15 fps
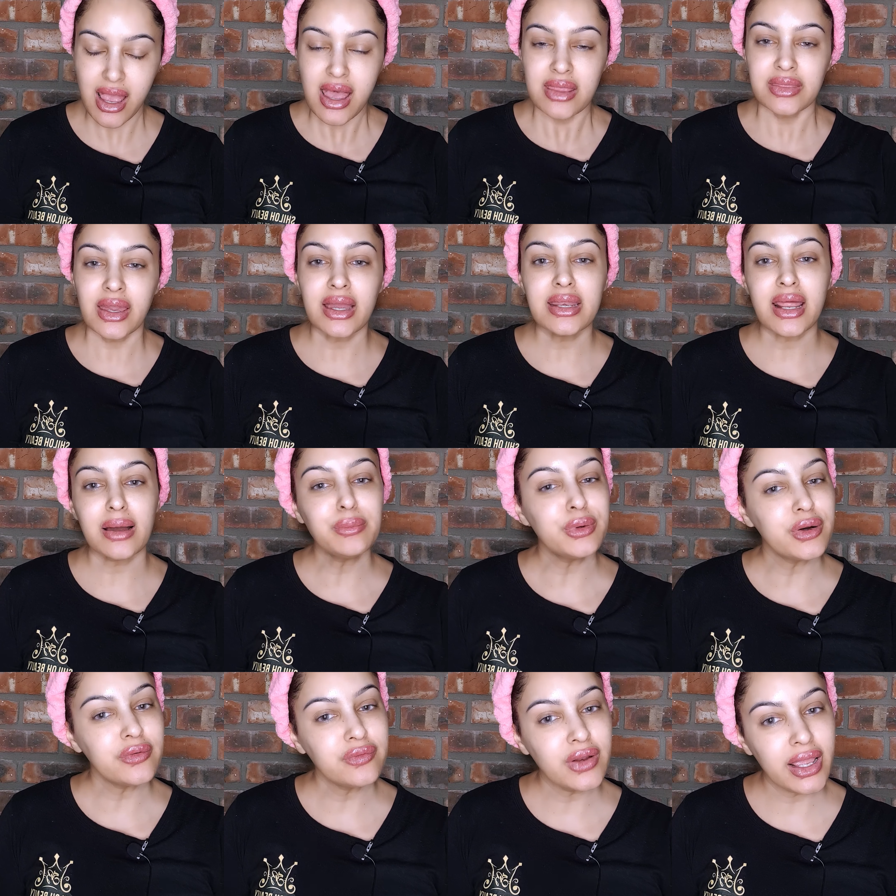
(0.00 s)
There are a number
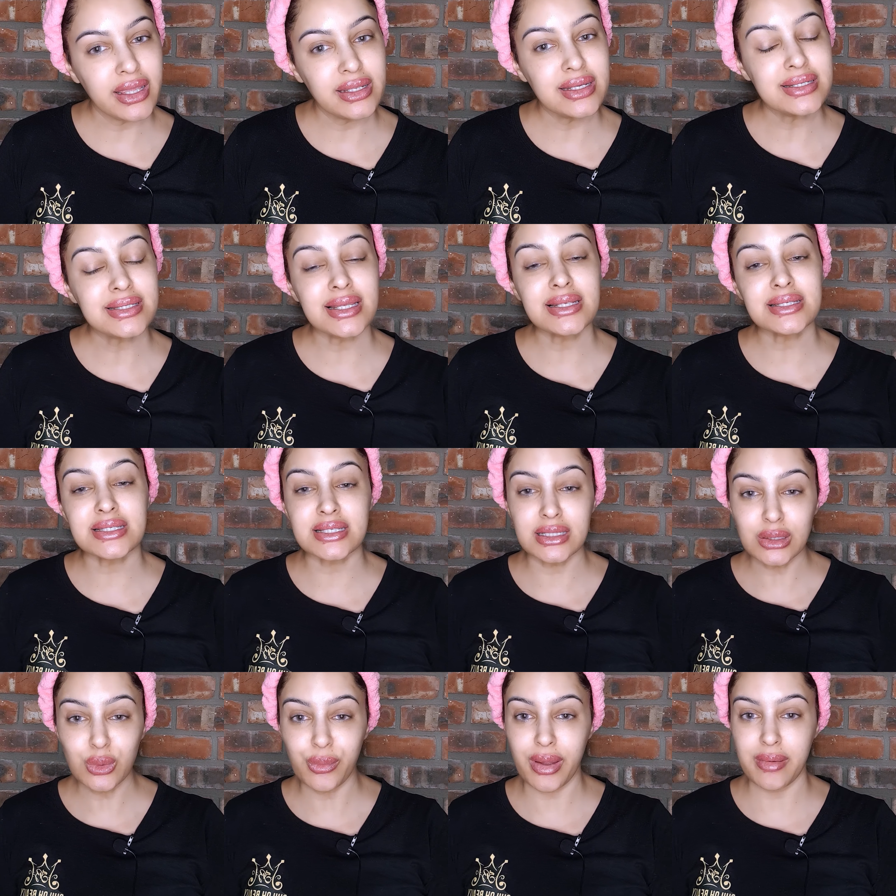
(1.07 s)
of ladies that
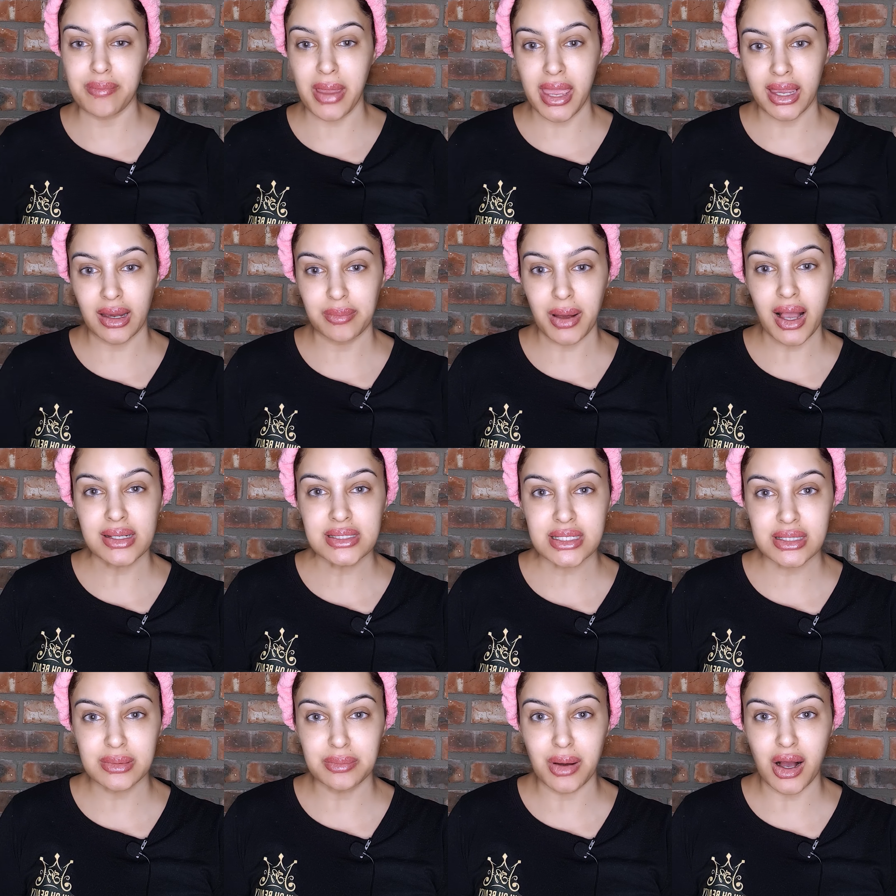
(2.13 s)
still wear makeup under
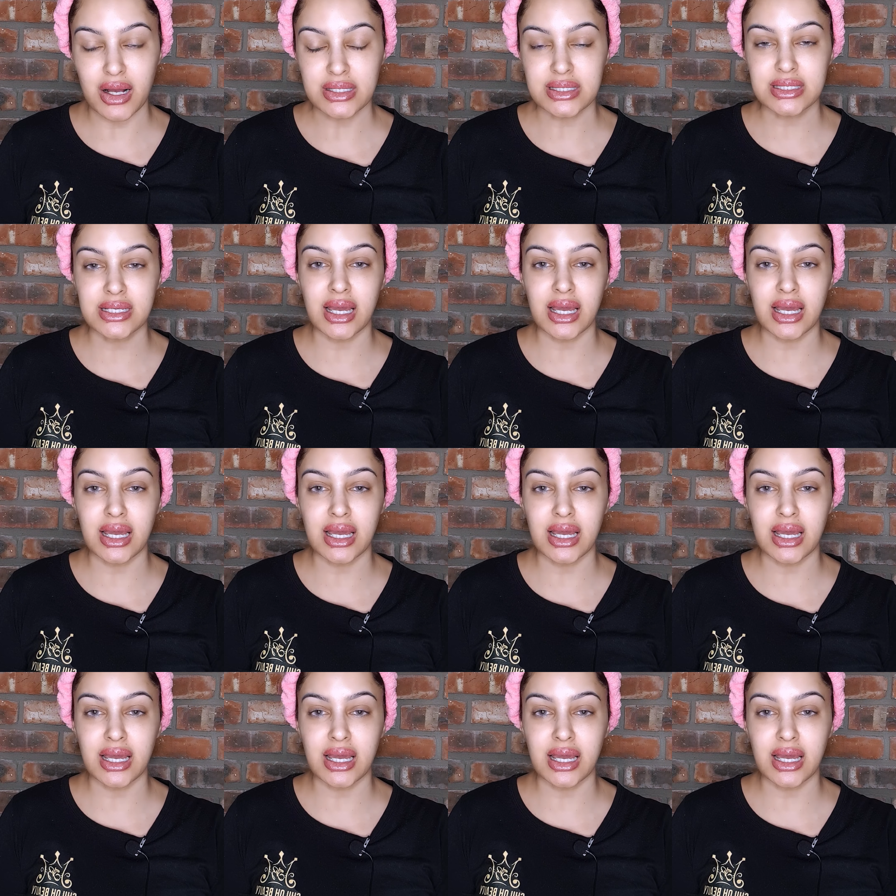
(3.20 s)
the mask